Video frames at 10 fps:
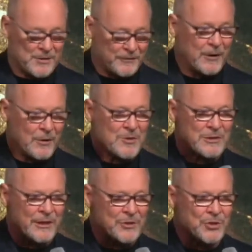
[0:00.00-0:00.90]
of
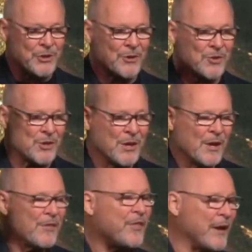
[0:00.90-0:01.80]
Coastline Church.
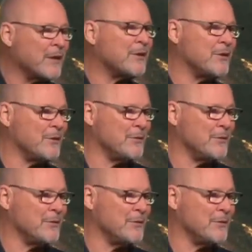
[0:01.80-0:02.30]
Thank you.